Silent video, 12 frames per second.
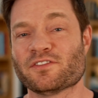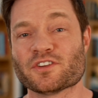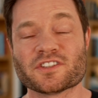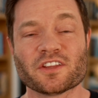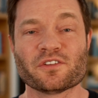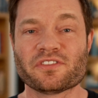If
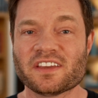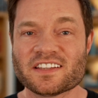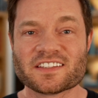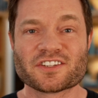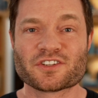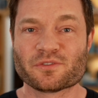there's other
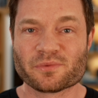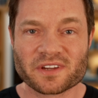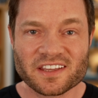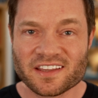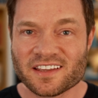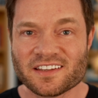things I should
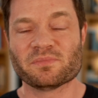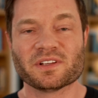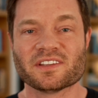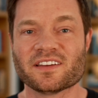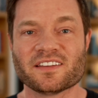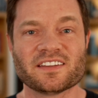read,
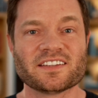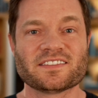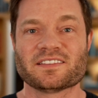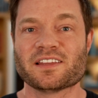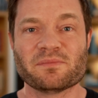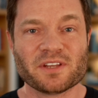build on
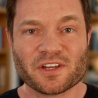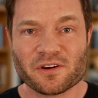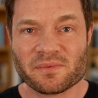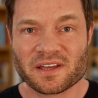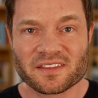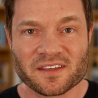this, let me
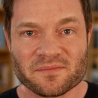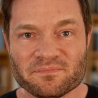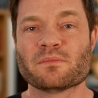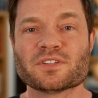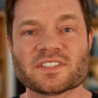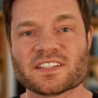know about
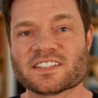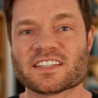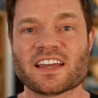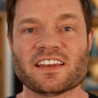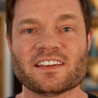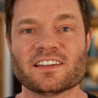them. I'm just
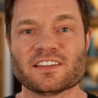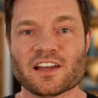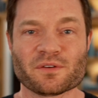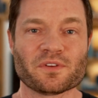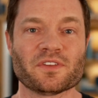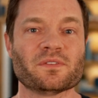excited to
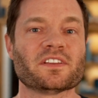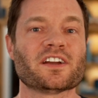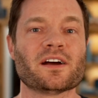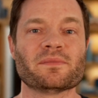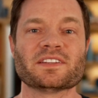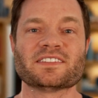talk with you in the
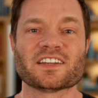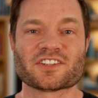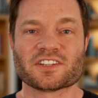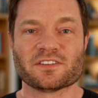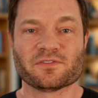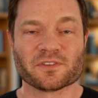comment
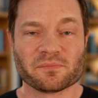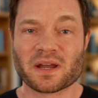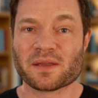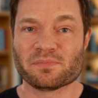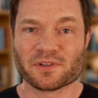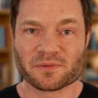section for
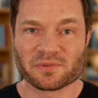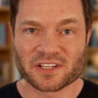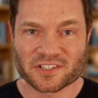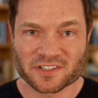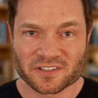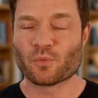my pure
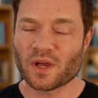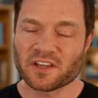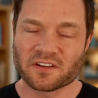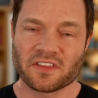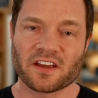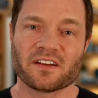pleasure. And while
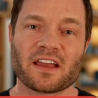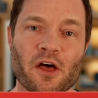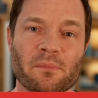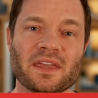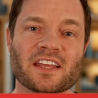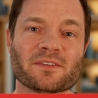you're there,
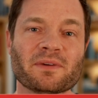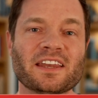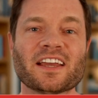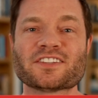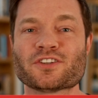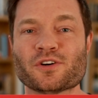help me get to my
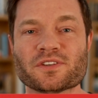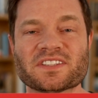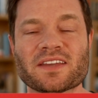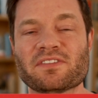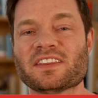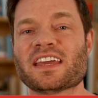next goal,
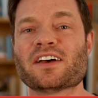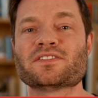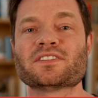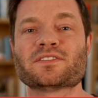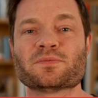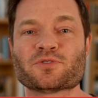seven
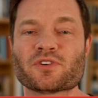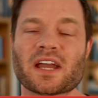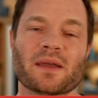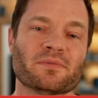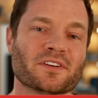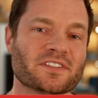thousand
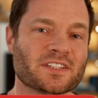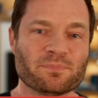subscribers.